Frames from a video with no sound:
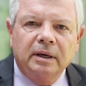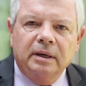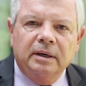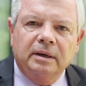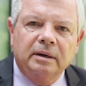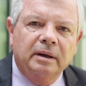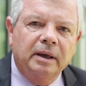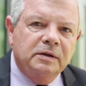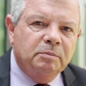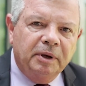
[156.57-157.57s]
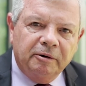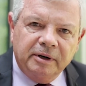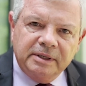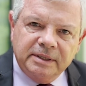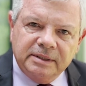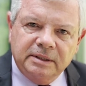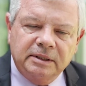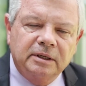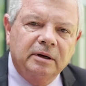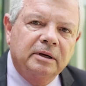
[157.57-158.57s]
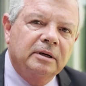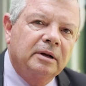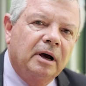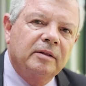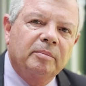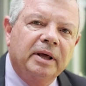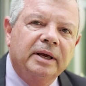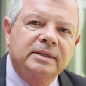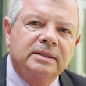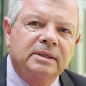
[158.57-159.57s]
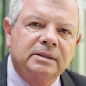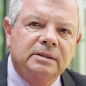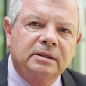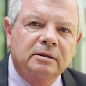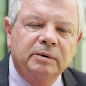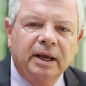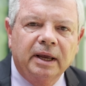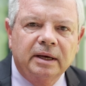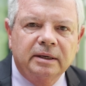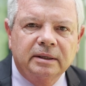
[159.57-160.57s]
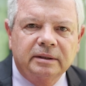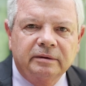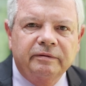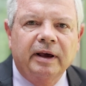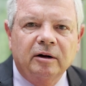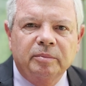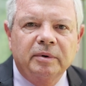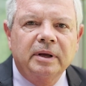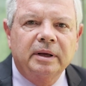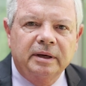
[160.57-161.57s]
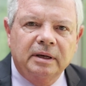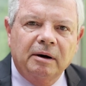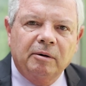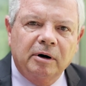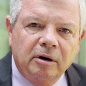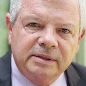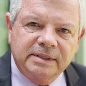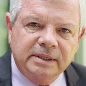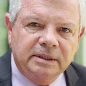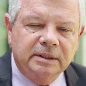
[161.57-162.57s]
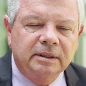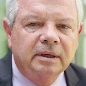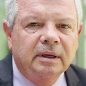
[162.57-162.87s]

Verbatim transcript: uh, experiences in, in other places so we can develop in our own city.